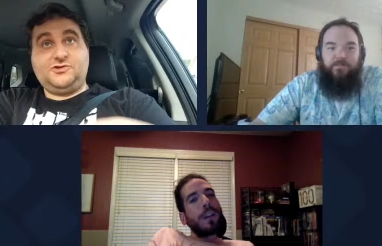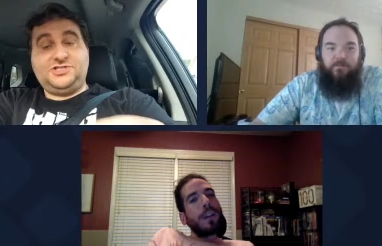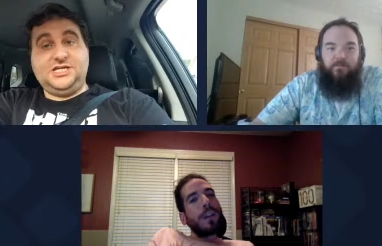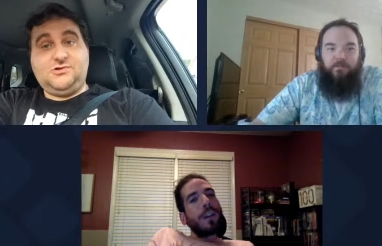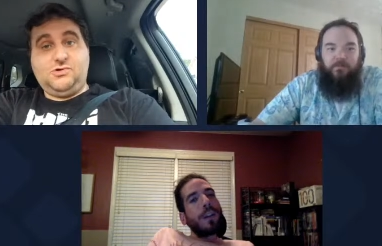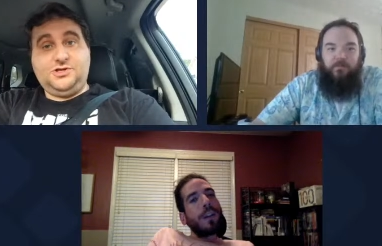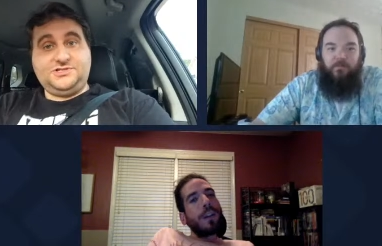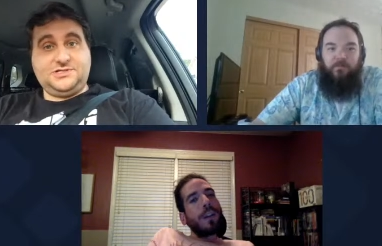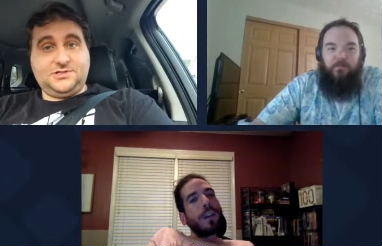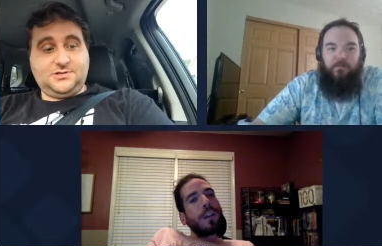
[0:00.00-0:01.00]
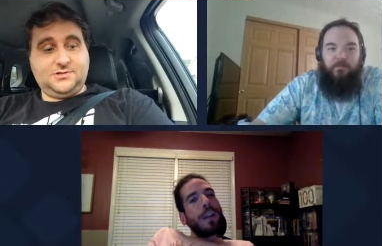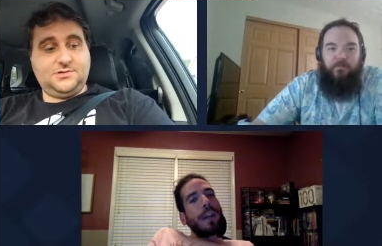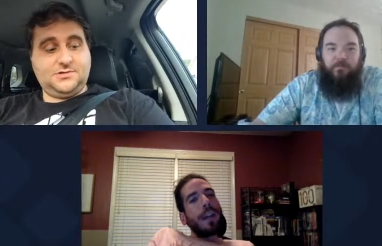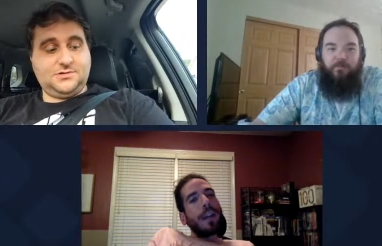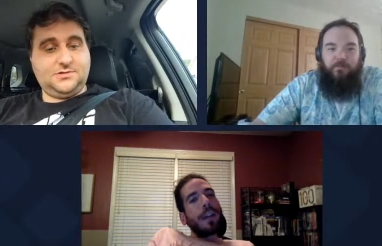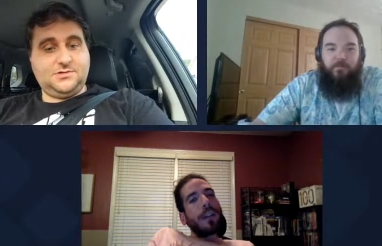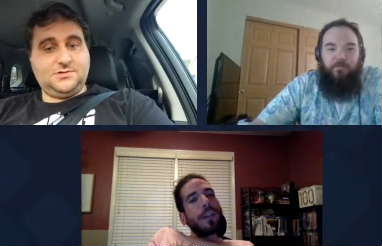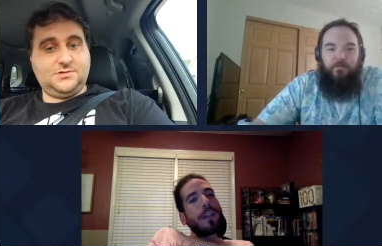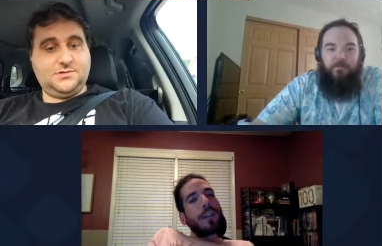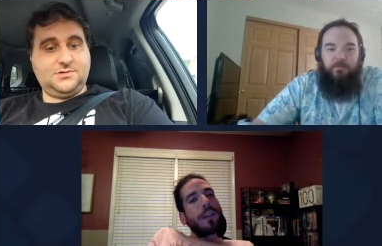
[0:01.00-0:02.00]
Speaker 1: sequels? Yeah.
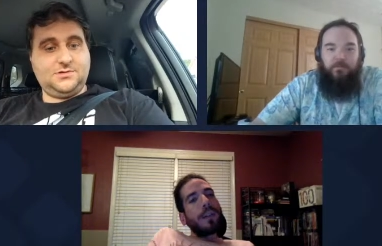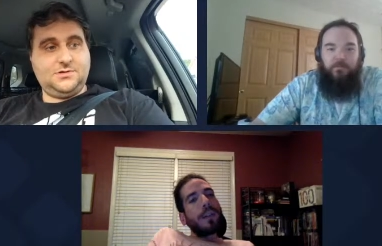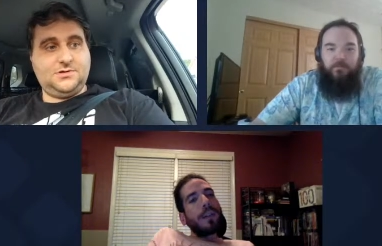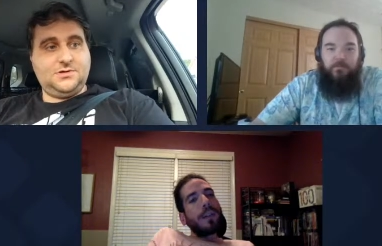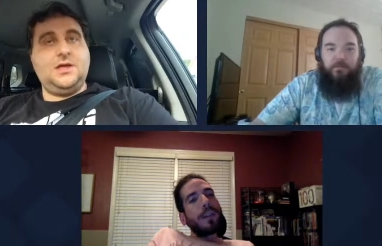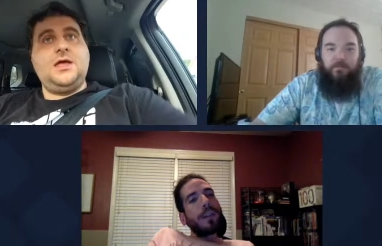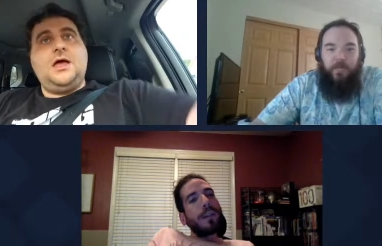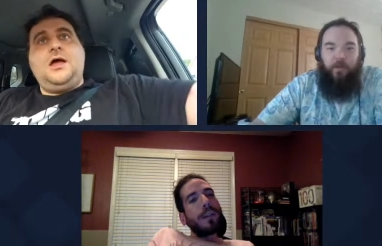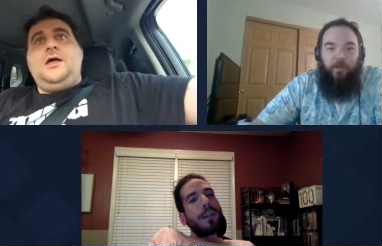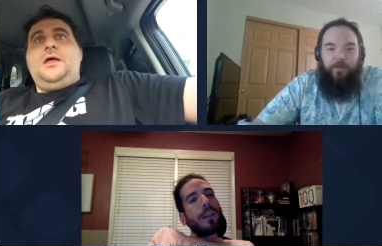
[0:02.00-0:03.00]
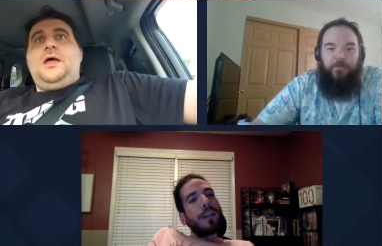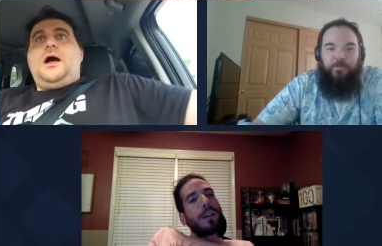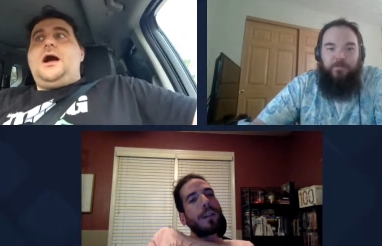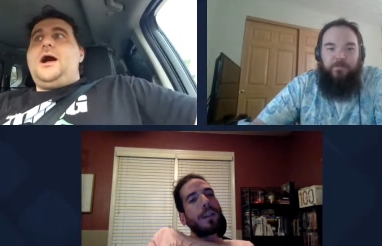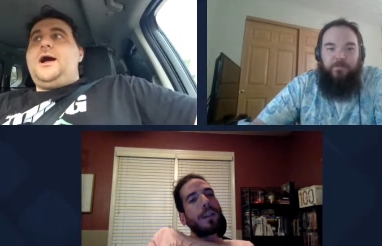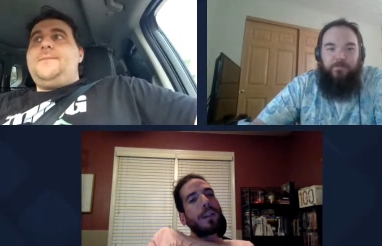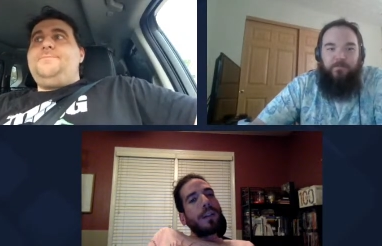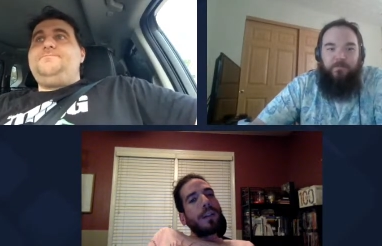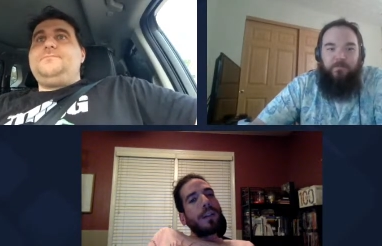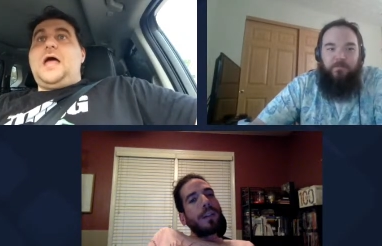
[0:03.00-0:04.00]
Alien. Um
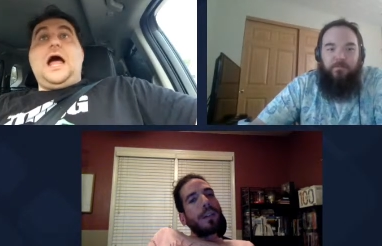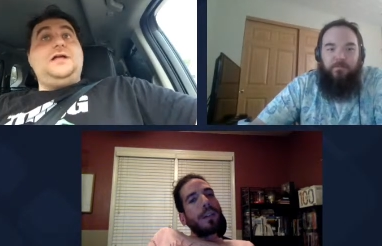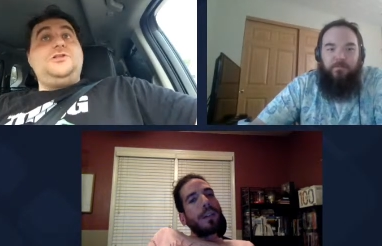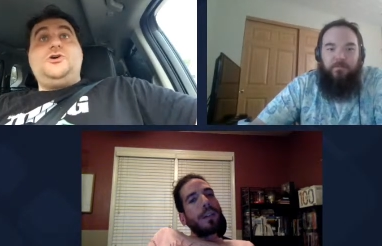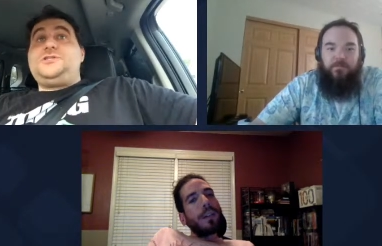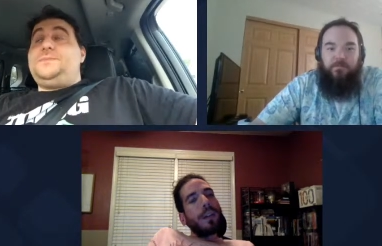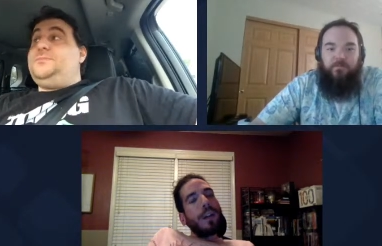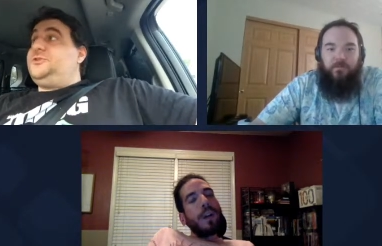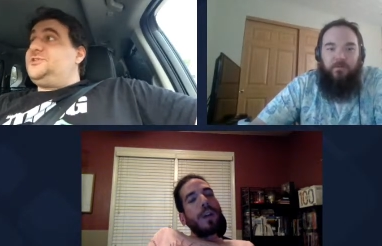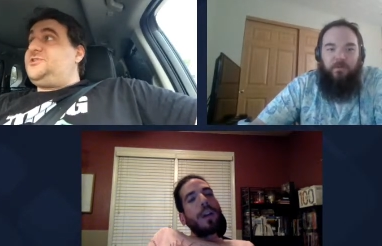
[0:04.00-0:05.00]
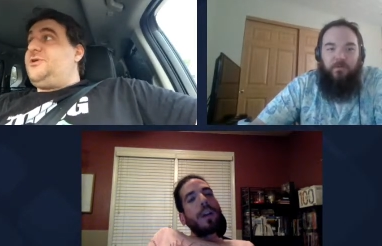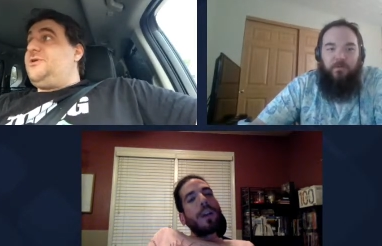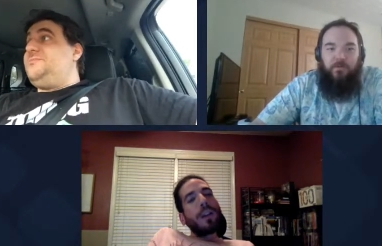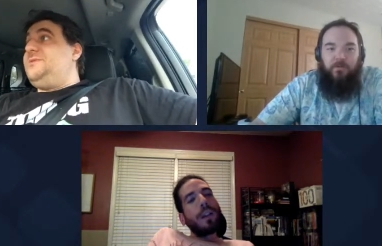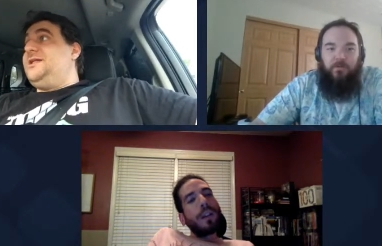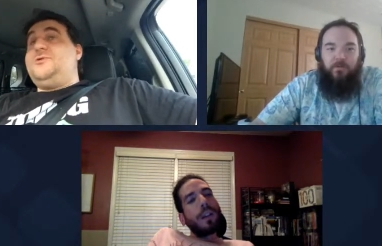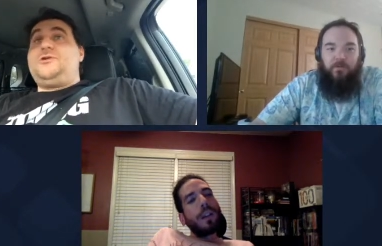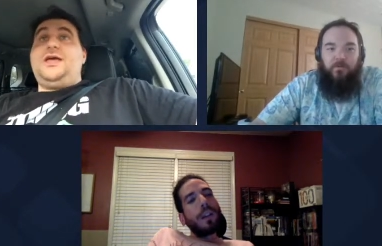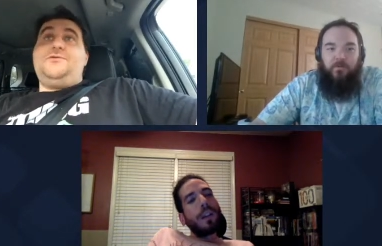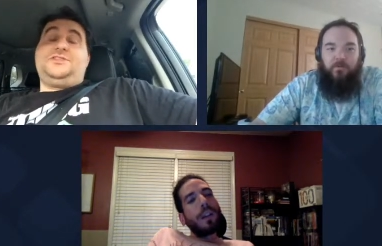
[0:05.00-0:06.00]
I know some people disagree with me, and I'm
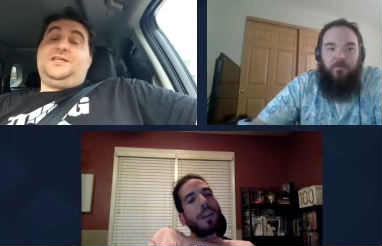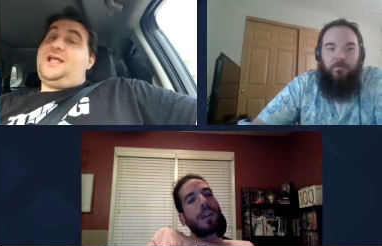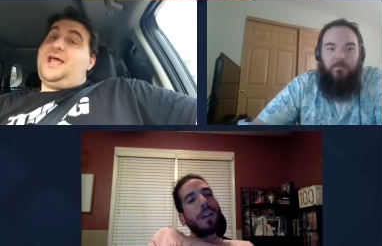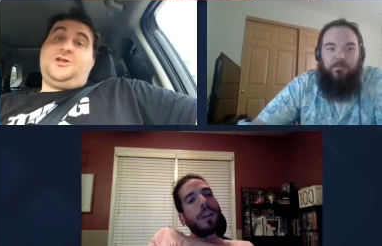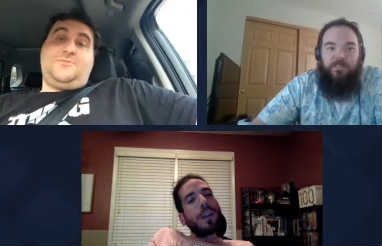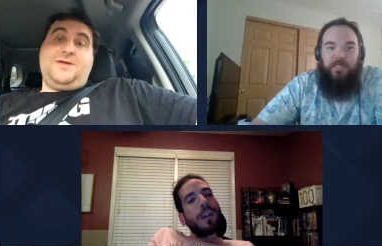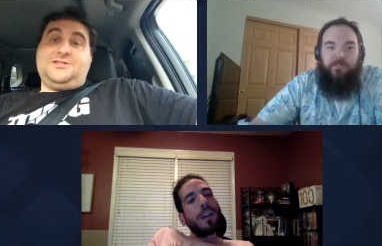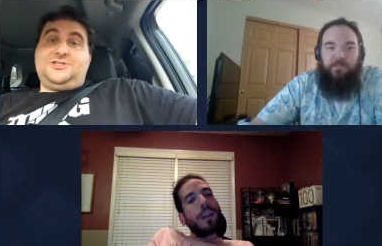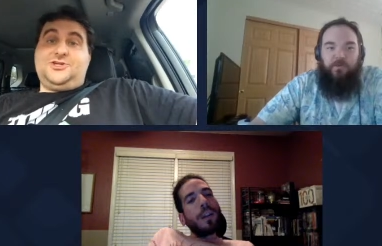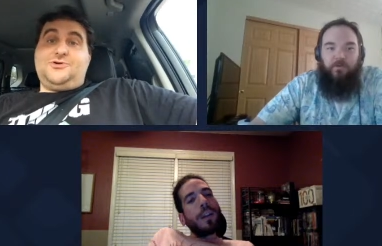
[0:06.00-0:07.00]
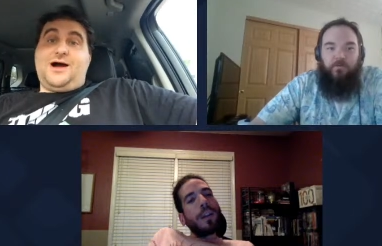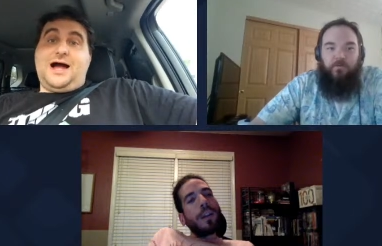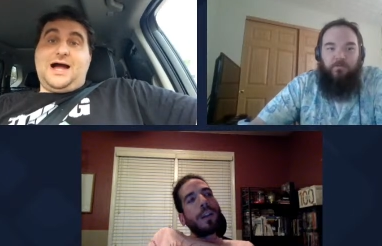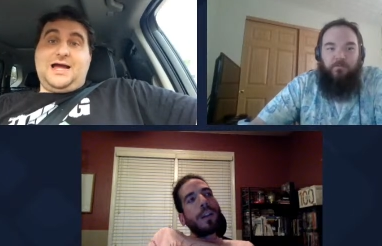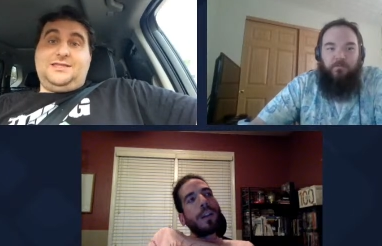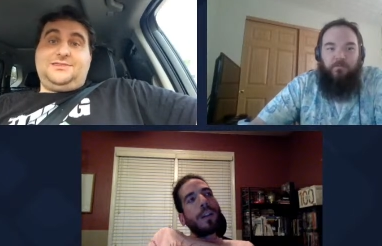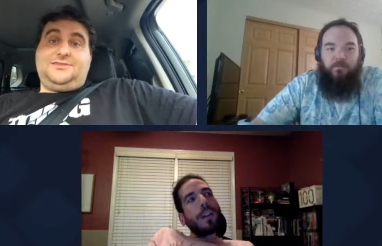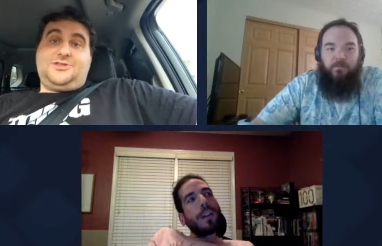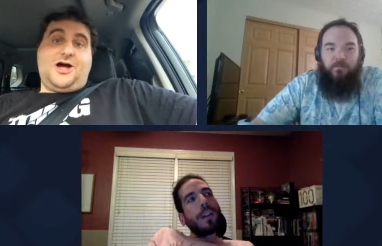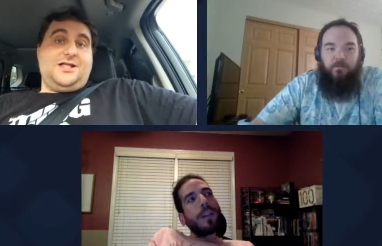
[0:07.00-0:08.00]
okay with it. Anchorman 2, I
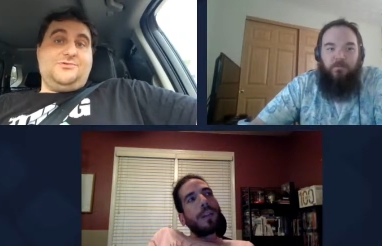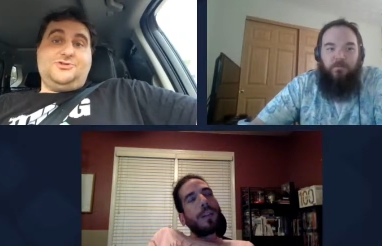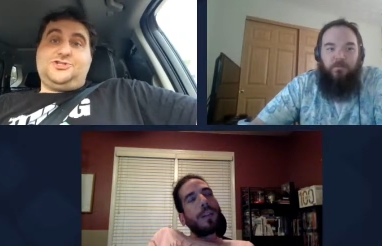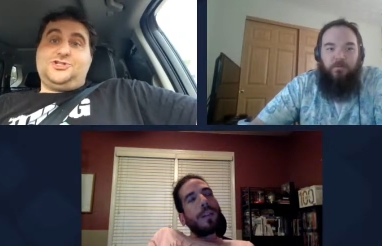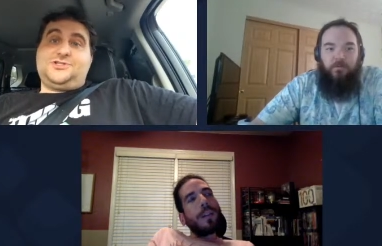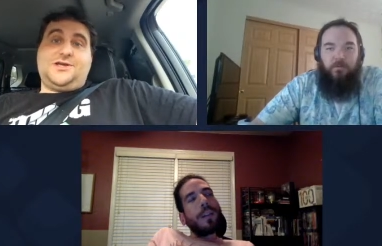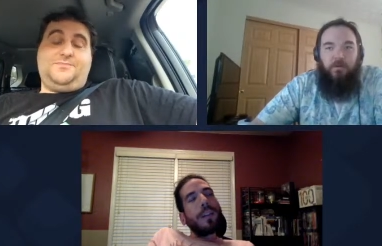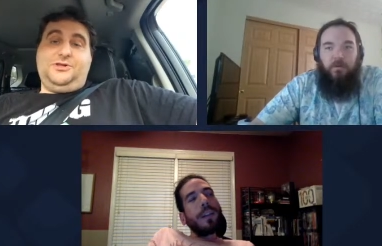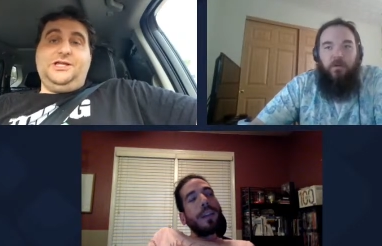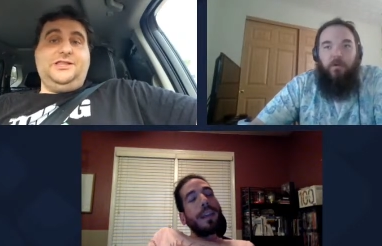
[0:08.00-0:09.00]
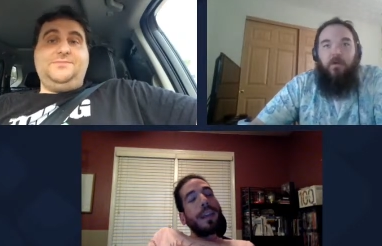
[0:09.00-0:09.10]
thought it was just completely